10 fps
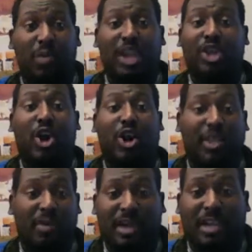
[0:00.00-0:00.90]
We know
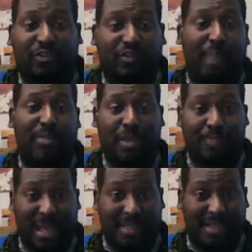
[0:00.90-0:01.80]
they were going to drop their
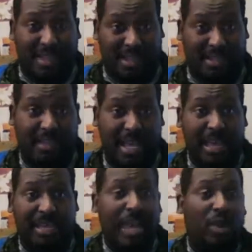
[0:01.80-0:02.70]
pants on this.
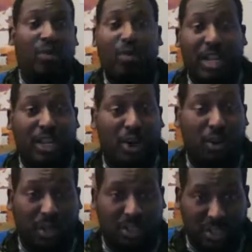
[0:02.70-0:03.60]
They don't really know
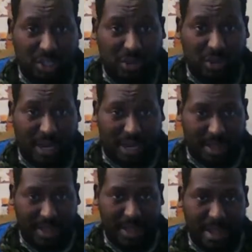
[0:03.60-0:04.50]
what to do,
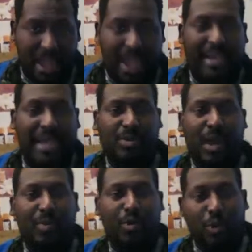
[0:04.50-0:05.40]
really. And that's
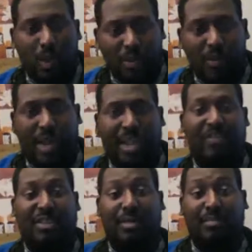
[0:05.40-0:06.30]
why we're wondering
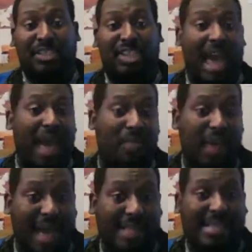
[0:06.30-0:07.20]
if it's a bunch of
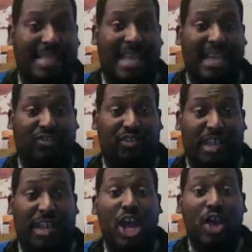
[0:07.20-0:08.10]
hammerheads that's
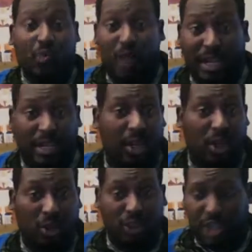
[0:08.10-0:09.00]
actually running the
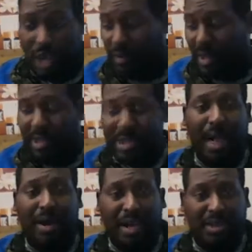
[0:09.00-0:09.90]
whole show.
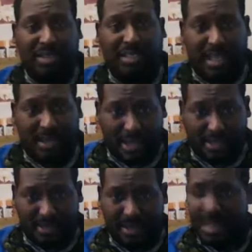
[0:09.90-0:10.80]
Now, understand
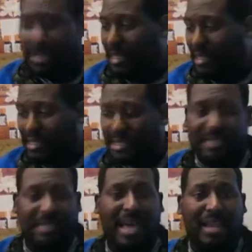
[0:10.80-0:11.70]
this. This
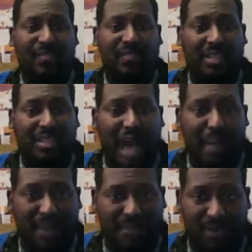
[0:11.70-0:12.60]
is not a fun
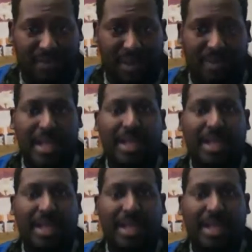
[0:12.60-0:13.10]
topic for me.